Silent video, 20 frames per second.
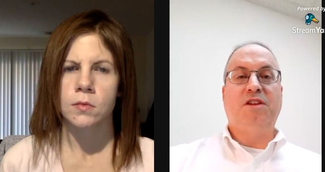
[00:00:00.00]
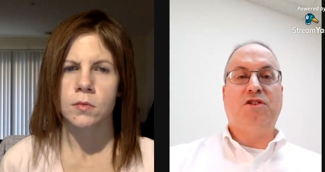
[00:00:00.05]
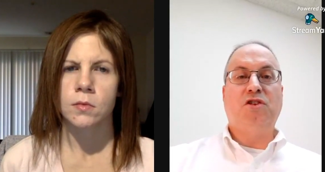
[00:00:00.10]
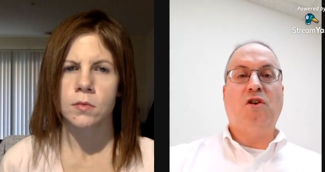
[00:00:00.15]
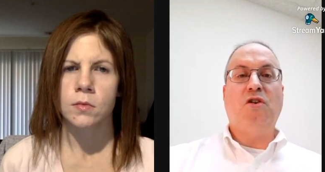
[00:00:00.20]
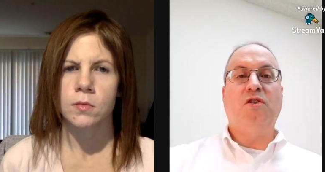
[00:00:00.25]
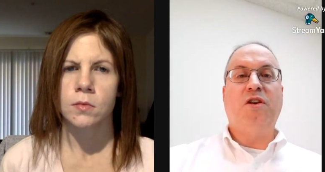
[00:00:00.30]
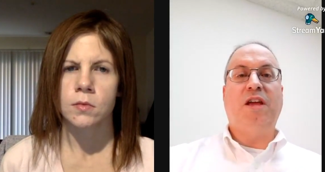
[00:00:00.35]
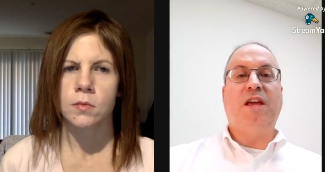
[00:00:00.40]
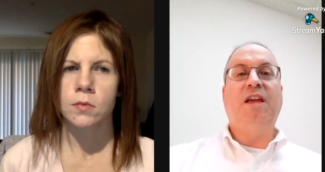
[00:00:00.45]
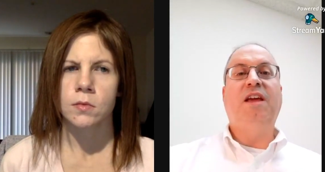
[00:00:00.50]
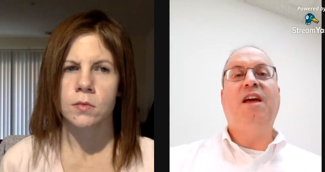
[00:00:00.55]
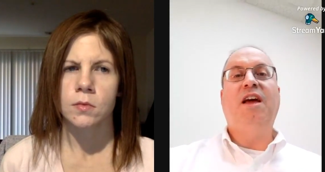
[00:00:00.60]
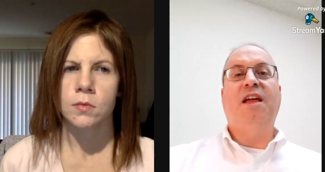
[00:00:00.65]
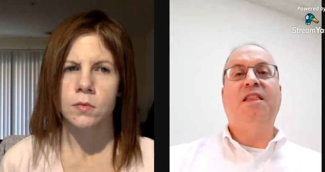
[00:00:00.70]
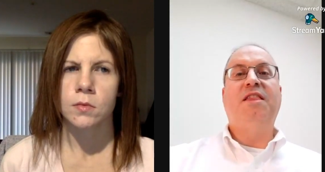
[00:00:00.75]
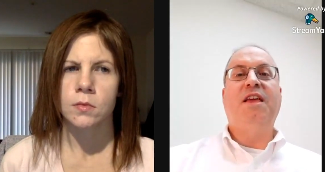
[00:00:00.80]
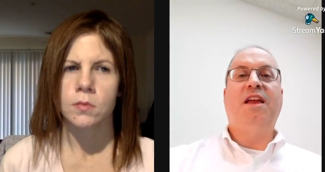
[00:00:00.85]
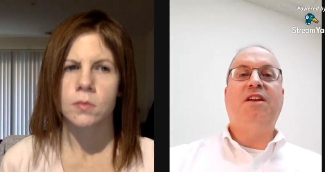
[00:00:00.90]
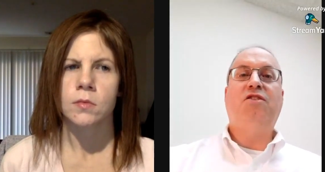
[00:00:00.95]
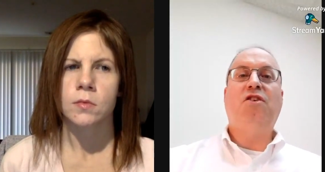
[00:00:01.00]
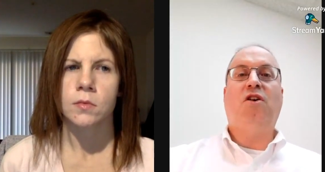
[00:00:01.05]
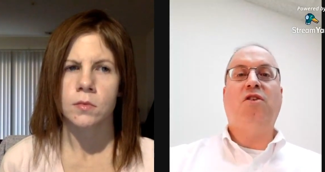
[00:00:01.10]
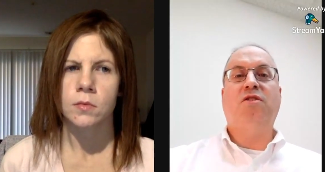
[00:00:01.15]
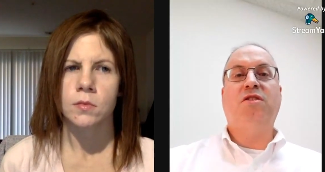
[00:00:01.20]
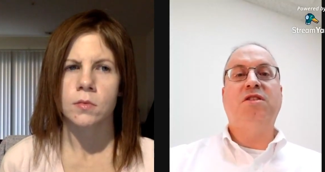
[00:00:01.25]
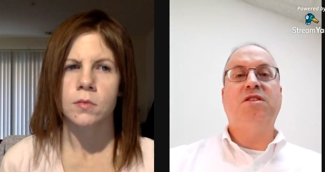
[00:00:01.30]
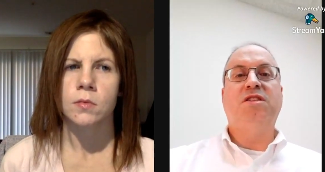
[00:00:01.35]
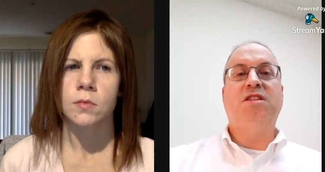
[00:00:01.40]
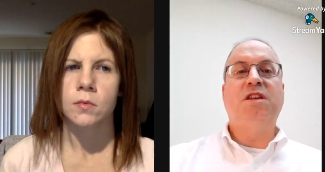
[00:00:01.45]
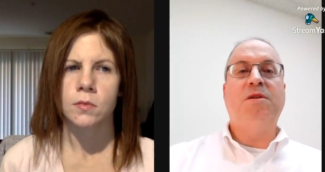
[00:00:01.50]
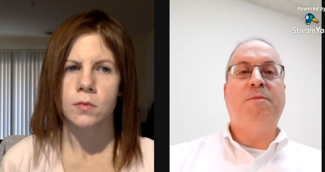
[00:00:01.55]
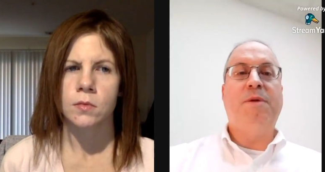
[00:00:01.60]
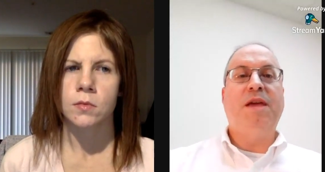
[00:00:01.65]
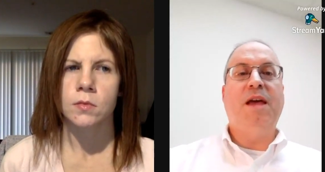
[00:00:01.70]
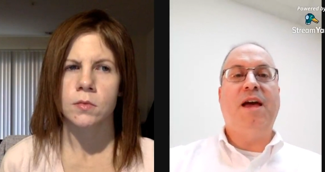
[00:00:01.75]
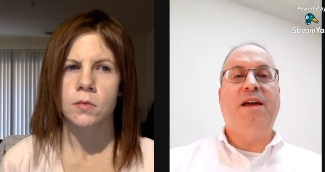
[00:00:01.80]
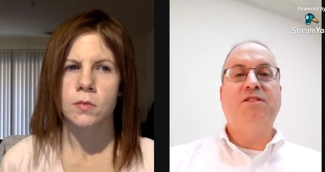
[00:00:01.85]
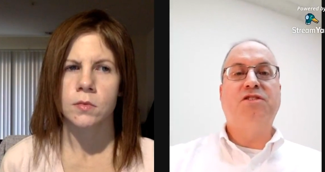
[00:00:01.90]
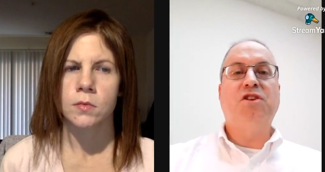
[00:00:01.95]
Speaker 1: attorney, and then talk to the
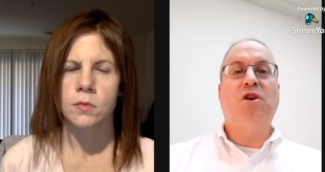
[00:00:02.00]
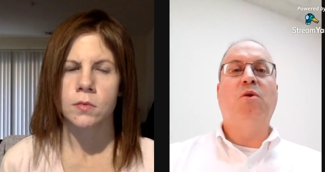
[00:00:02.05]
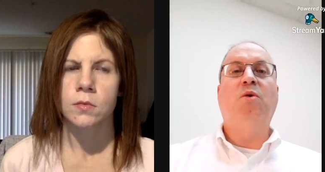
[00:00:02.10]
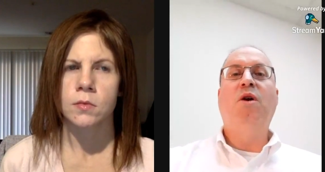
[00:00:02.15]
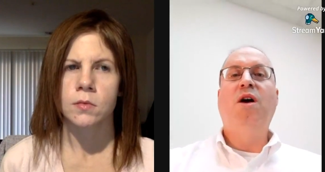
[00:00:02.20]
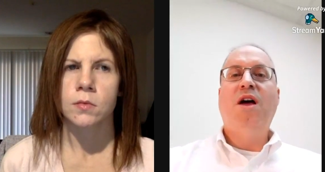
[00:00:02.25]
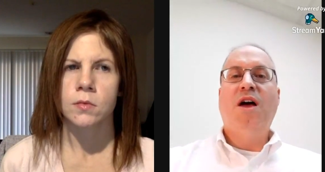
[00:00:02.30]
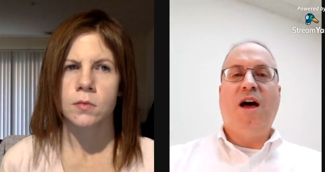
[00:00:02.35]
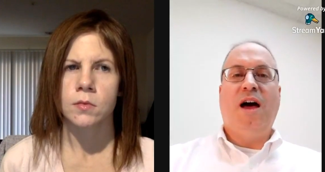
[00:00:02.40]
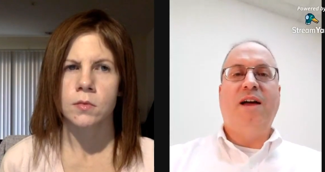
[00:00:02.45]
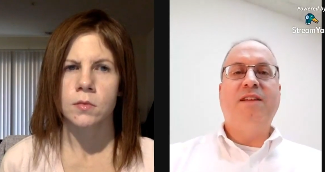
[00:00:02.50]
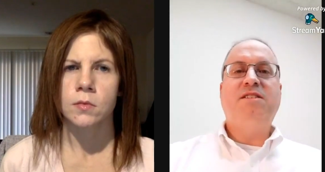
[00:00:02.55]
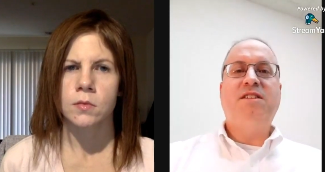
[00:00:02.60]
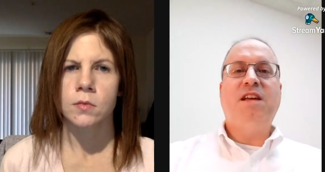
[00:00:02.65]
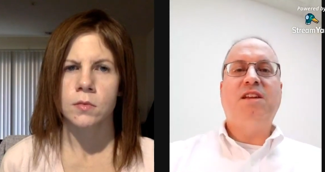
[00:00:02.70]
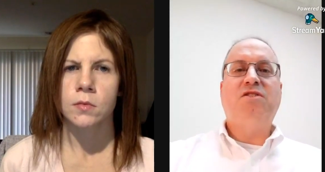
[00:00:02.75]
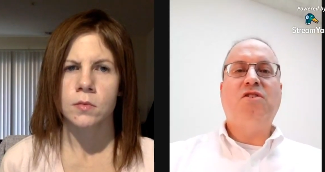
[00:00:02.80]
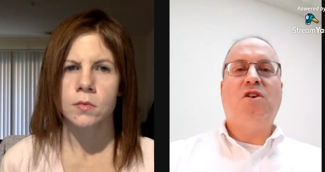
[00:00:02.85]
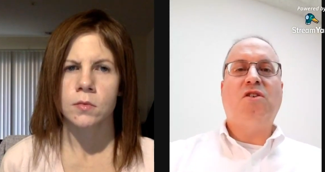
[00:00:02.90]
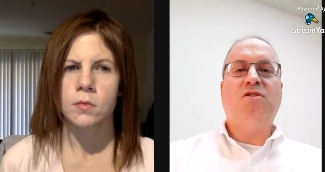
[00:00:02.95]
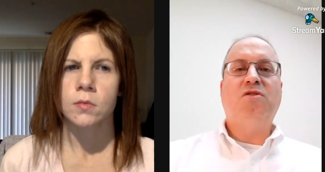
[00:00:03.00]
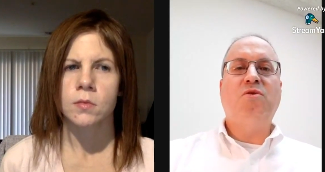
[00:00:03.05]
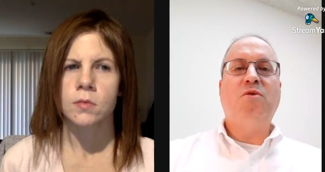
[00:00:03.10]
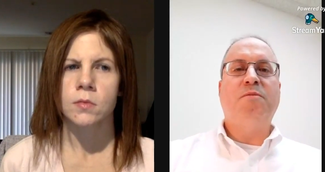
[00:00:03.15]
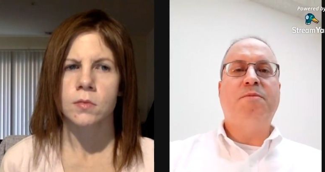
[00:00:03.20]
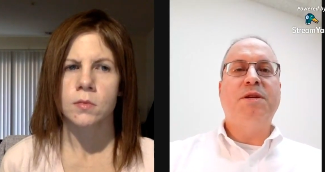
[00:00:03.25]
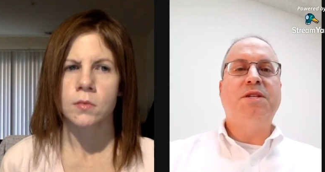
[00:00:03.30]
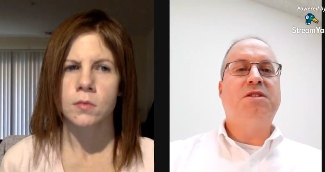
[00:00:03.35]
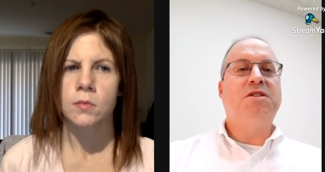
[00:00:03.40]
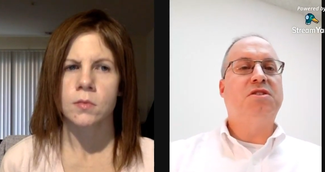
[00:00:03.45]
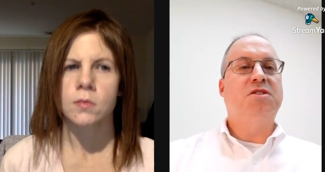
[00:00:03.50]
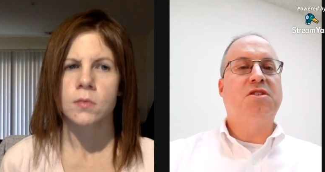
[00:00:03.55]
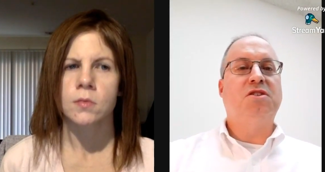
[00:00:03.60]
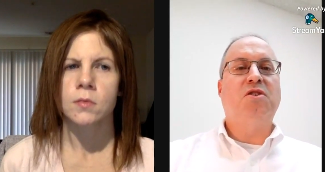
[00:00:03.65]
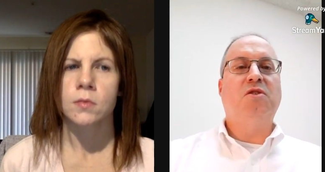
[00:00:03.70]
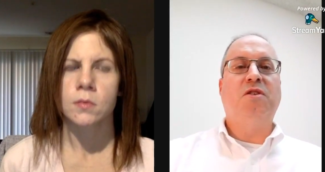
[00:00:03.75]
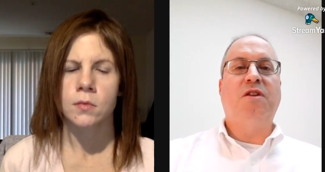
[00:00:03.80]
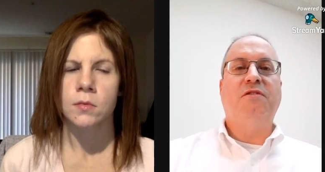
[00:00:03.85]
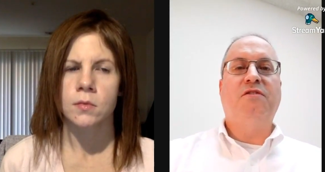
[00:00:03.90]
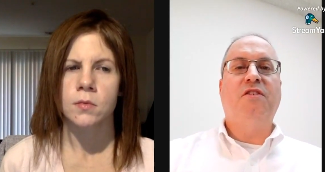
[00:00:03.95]
CPA. So I'd say talk to a business
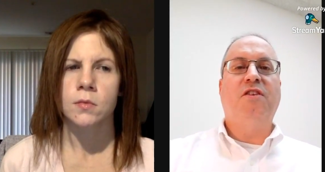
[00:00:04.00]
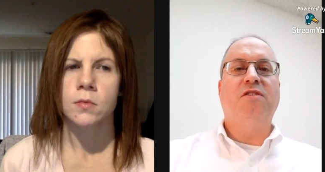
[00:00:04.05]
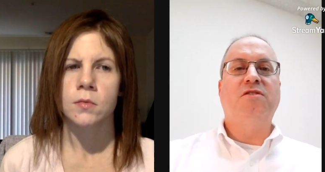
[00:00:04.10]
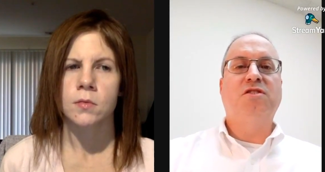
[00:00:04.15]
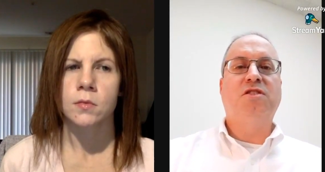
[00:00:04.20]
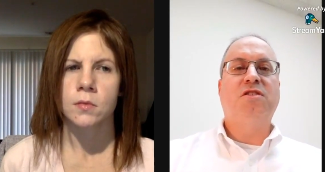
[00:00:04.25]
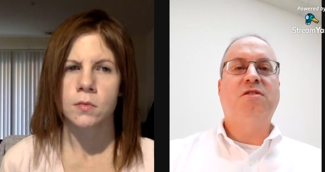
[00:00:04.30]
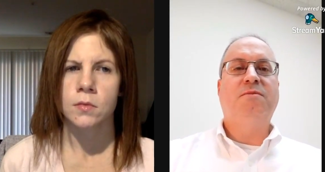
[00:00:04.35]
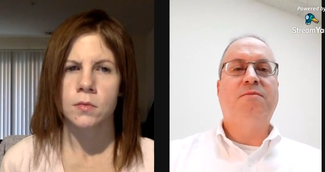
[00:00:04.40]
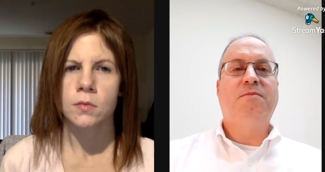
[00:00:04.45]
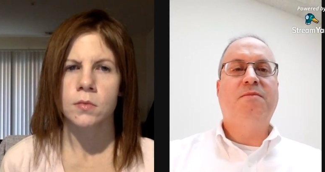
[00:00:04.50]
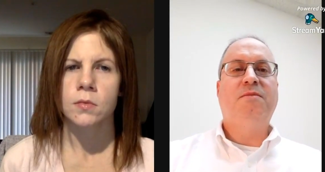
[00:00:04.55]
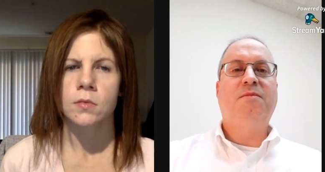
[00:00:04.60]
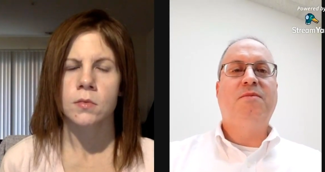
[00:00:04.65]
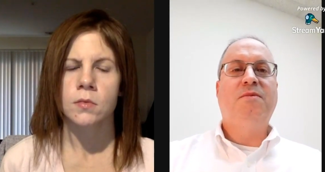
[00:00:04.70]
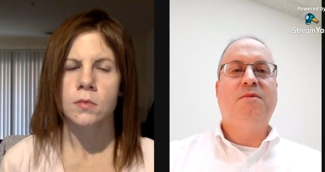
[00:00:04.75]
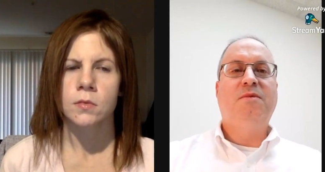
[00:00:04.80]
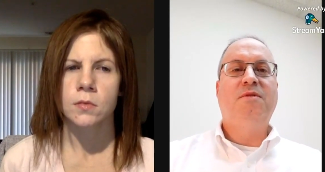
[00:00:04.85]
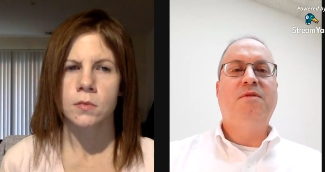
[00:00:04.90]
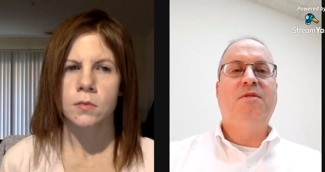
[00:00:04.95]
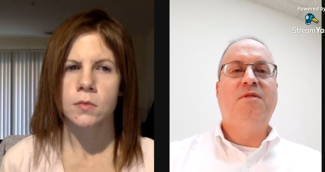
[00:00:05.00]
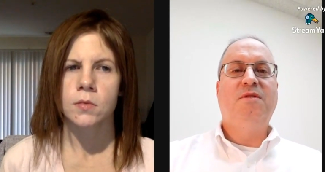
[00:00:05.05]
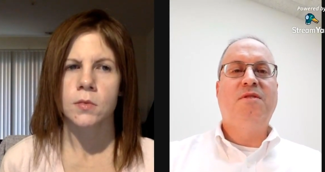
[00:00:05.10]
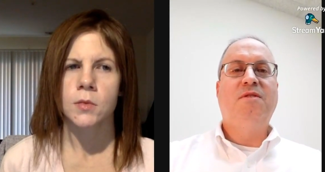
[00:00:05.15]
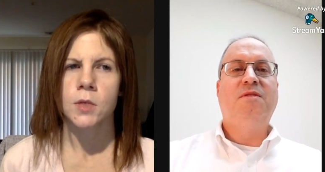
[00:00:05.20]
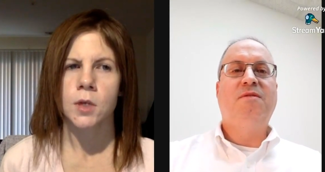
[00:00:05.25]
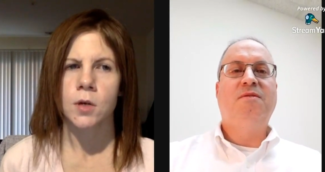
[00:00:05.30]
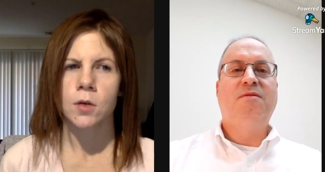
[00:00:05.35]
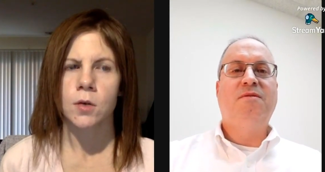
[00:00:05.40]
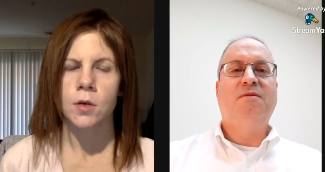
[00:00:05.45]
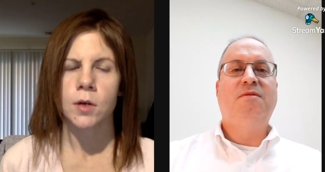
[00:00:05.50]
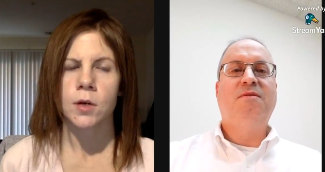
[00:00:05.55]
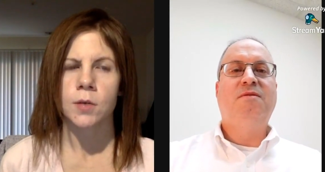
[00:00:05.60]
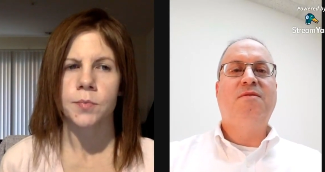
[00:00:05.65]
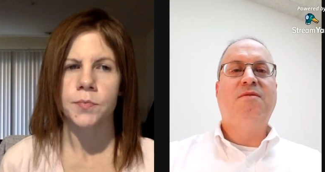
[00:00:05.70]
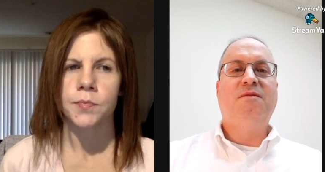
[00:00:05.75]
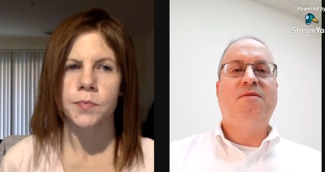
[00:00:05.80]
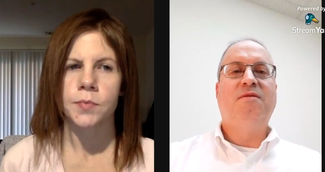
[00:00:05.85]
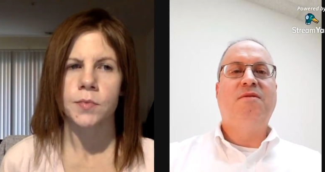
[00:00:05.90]
attorney first.
Speaker 2: Okay.